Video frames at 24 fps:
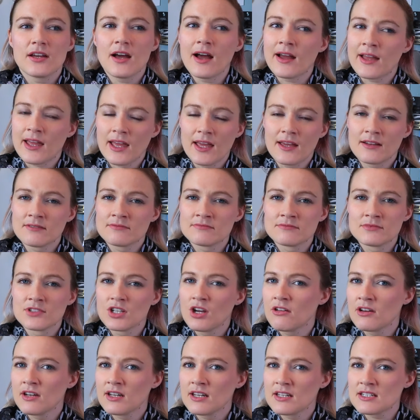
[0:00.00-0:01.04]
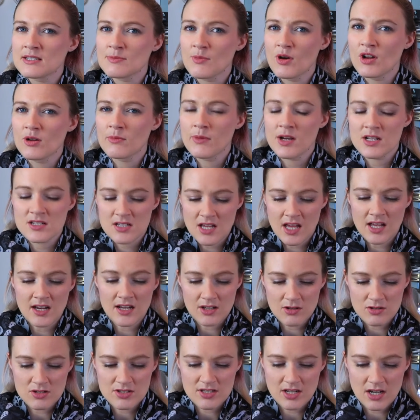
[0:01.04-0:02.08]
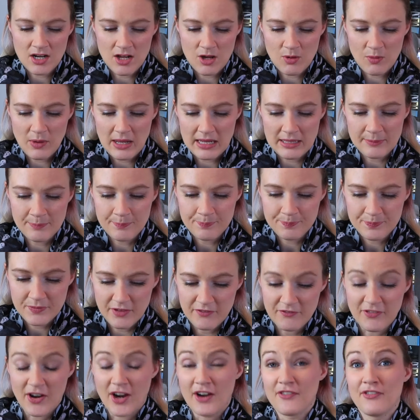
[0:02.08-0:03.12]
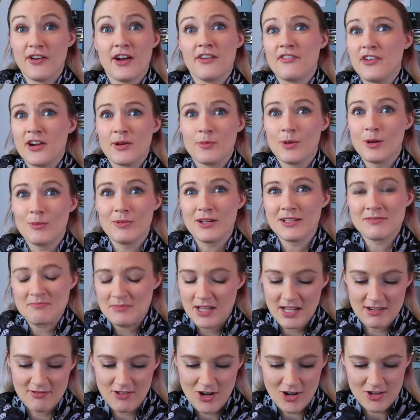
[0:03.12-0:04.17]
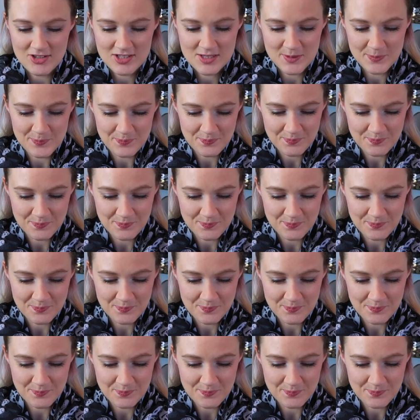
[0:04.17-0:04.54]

Again, you only need a small amount and it goes a long way. Very, very, very bubbly. It rocks.